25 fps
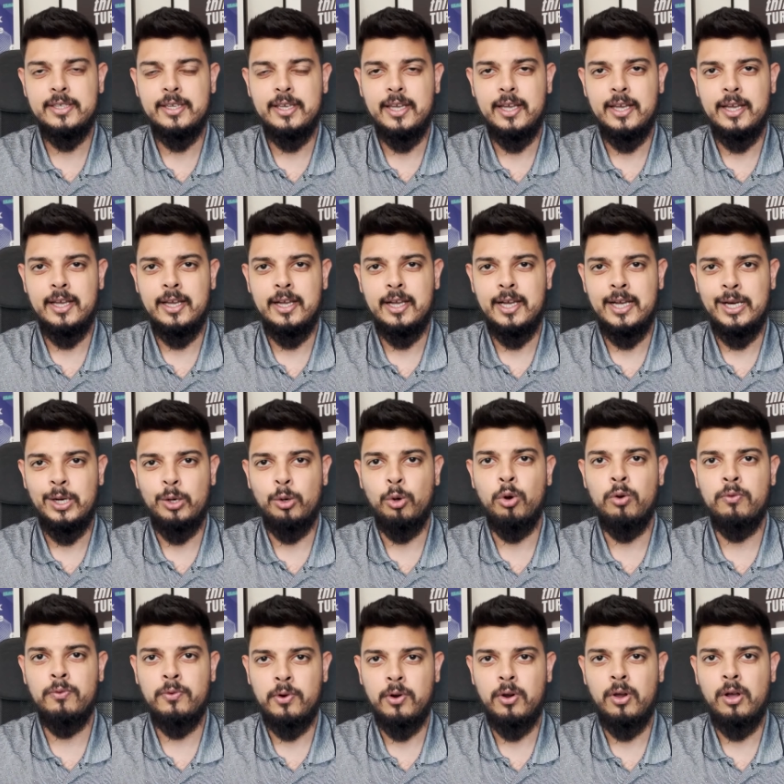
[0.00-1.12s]
uh, uh,
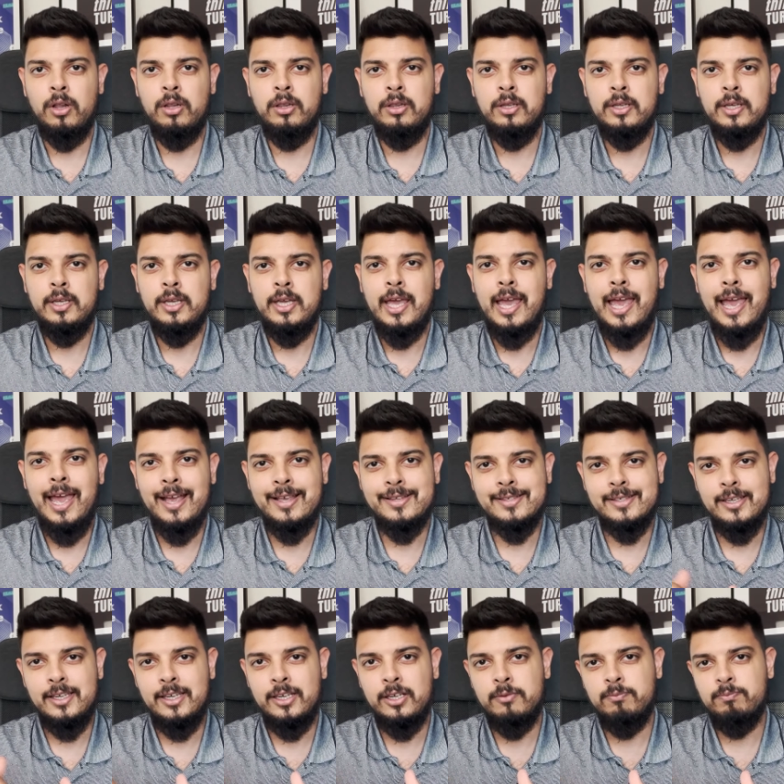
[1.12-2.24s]
overall as
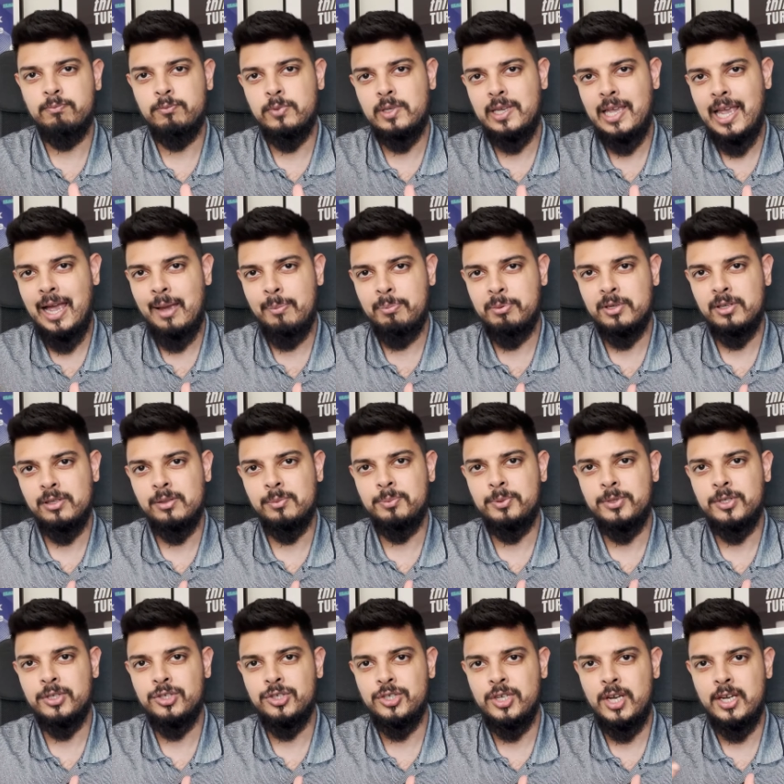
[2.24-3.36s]
a capital
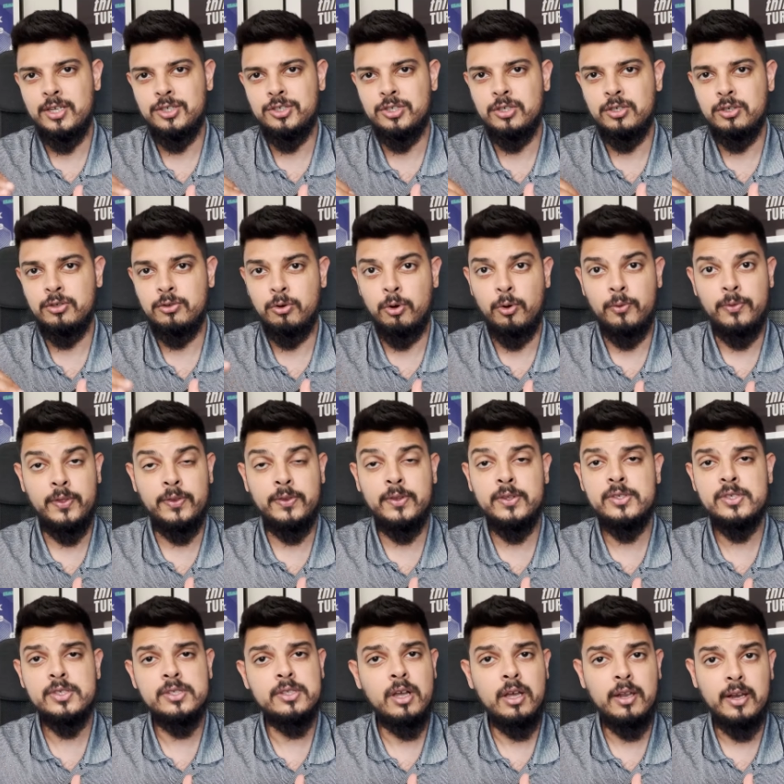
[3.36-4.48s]
appreciation growth. And this
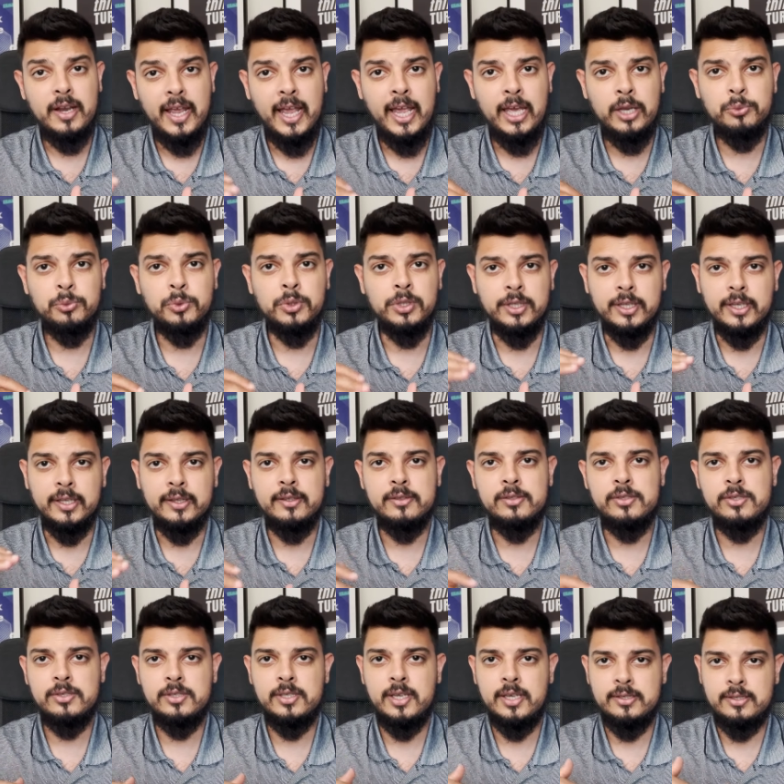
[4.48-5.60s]
is not annually, this
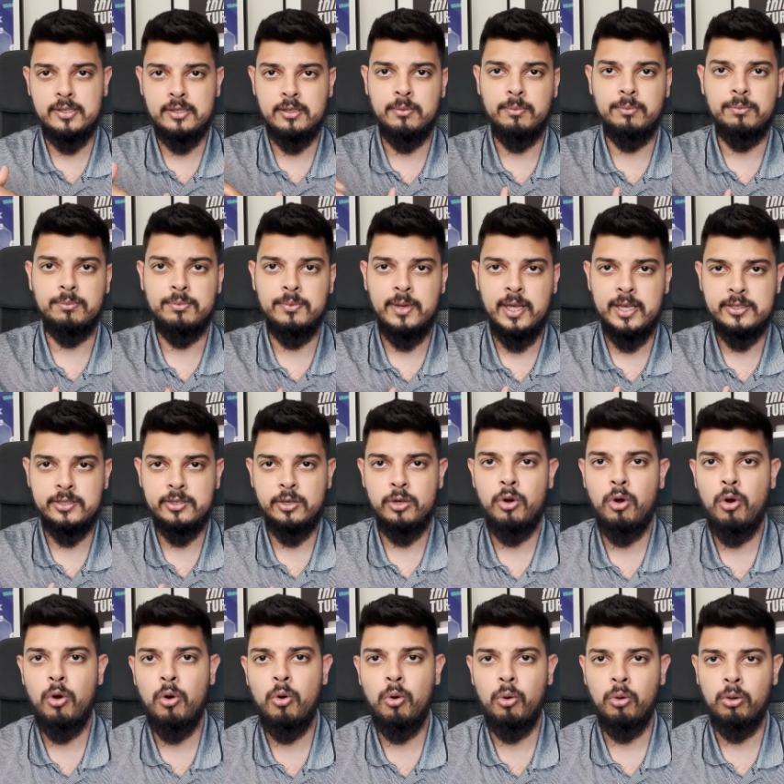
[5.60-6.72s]
is as a, as a
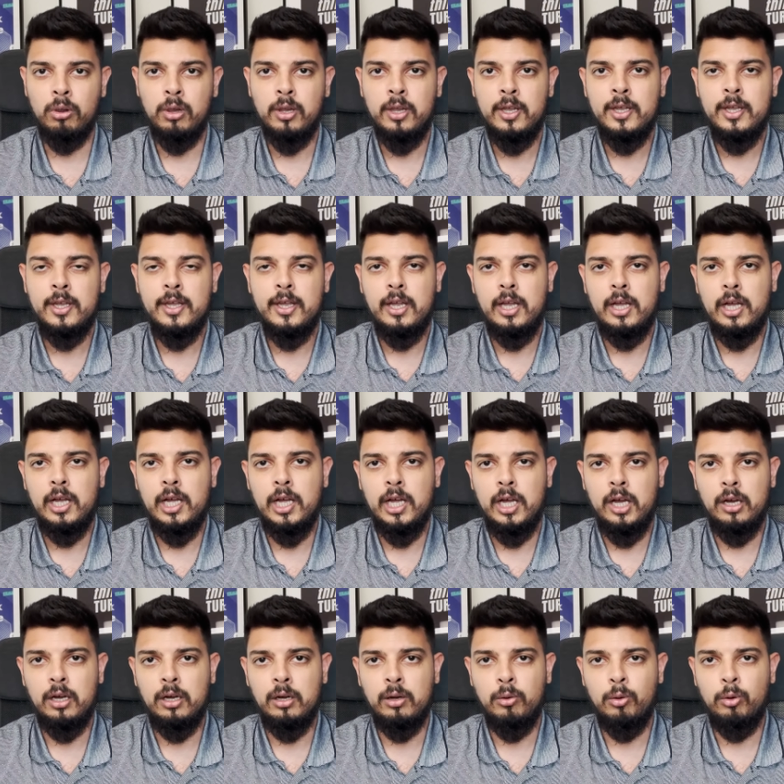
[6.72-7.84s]
whole
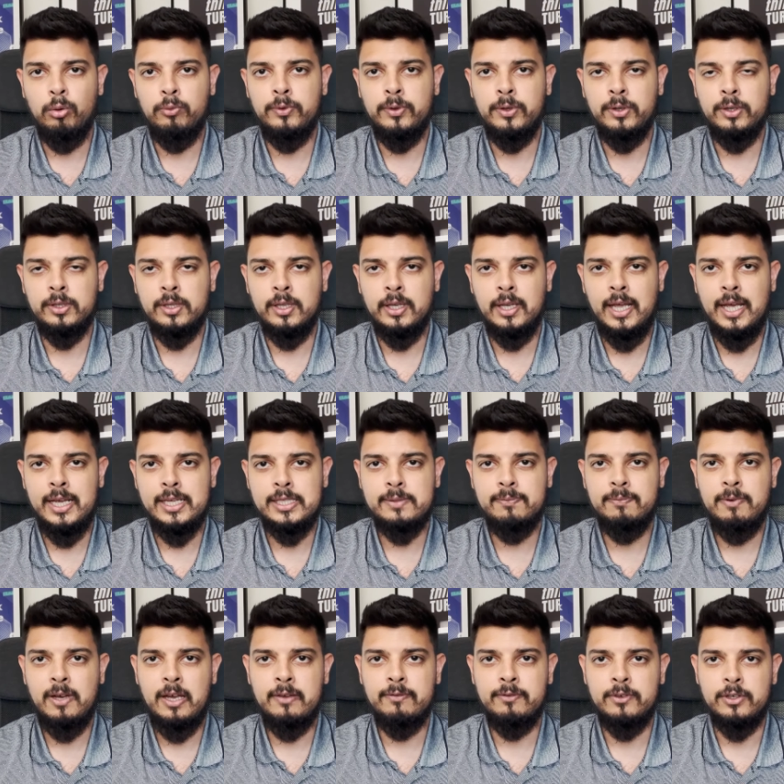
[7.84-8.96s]
uh, over the last
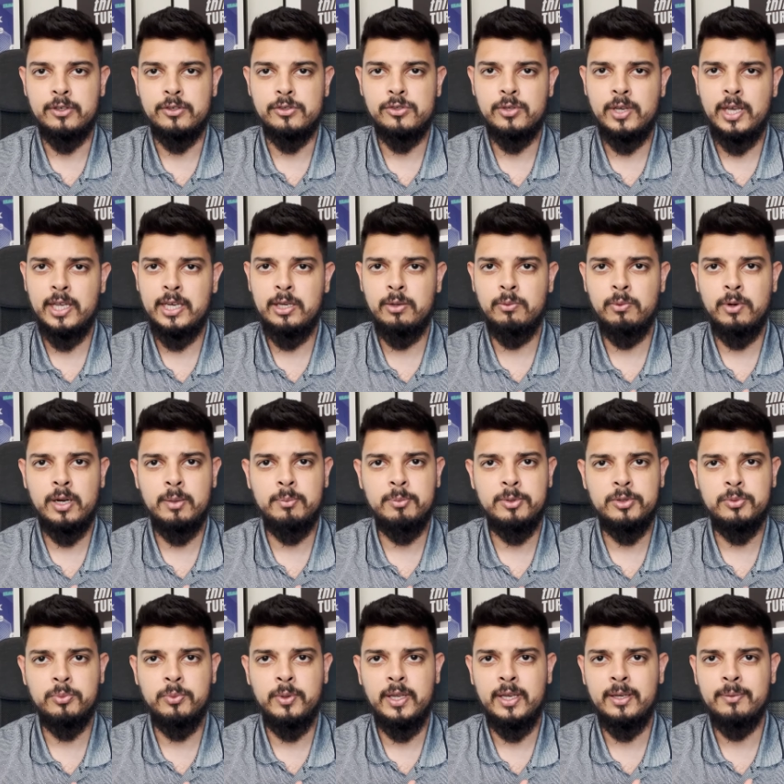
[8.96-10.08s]
five years. So anywhere
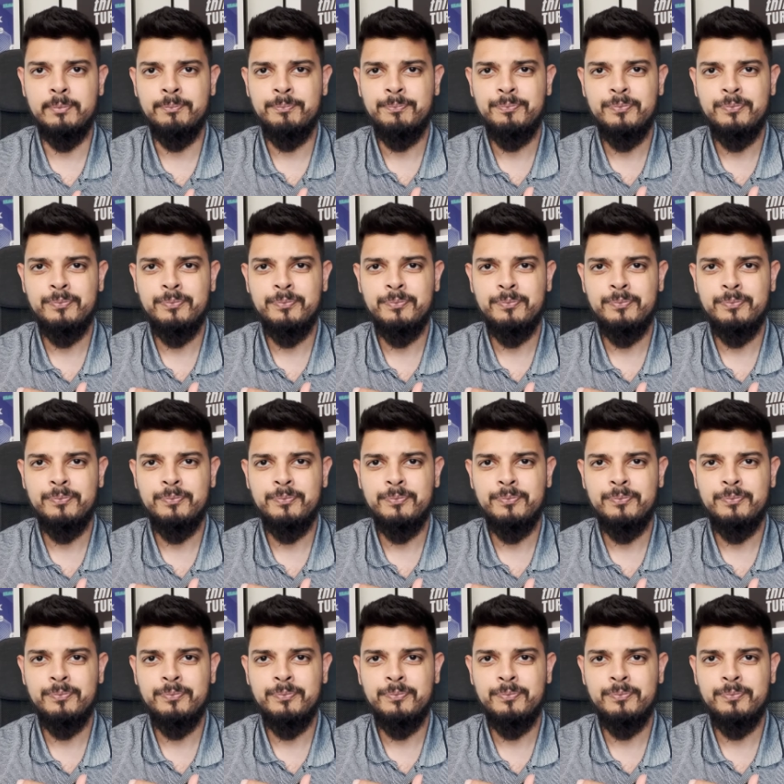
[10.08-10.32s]
between